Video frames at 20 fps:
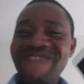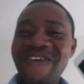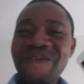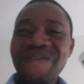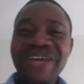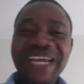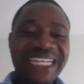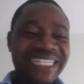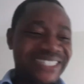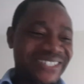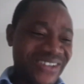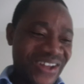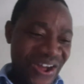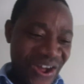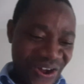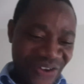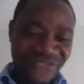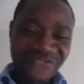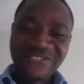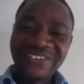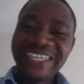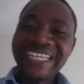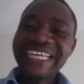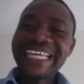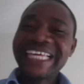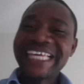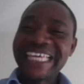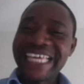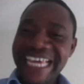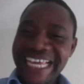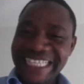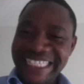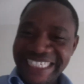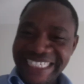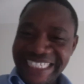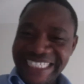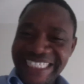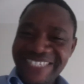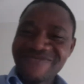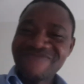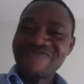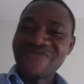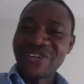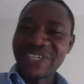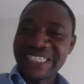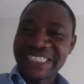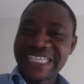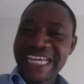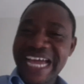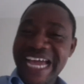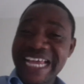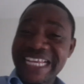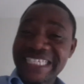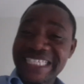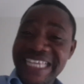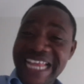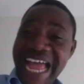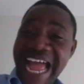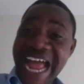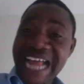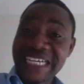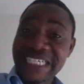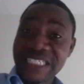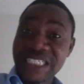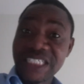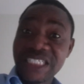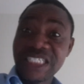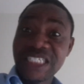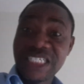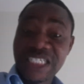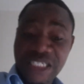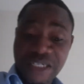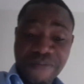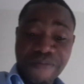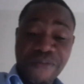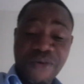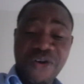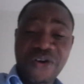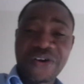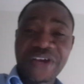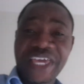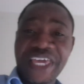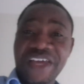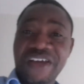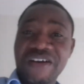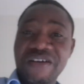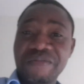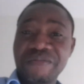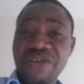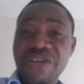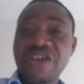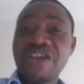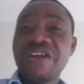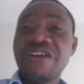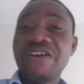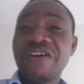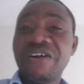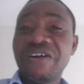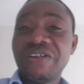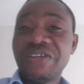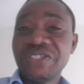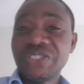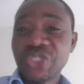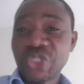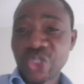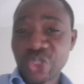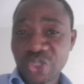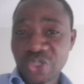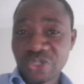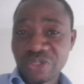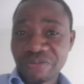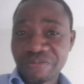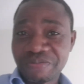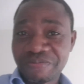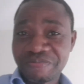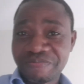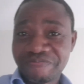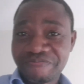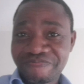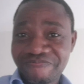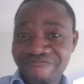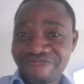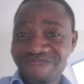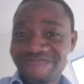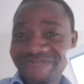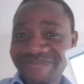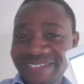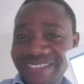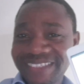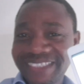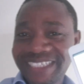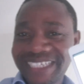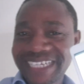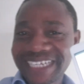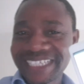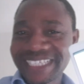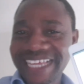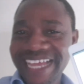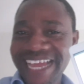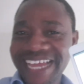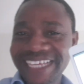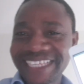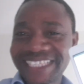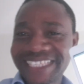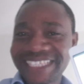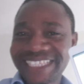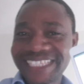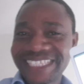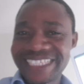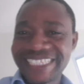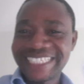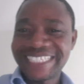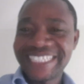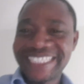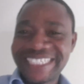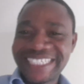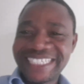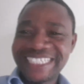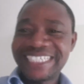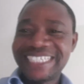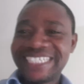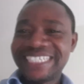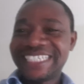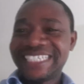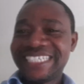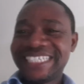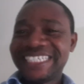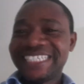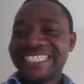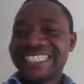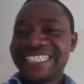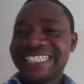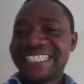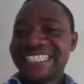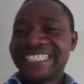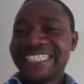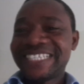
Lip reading: make it more clearer, more simpler for you in this video, how to get this moment of getting monetized.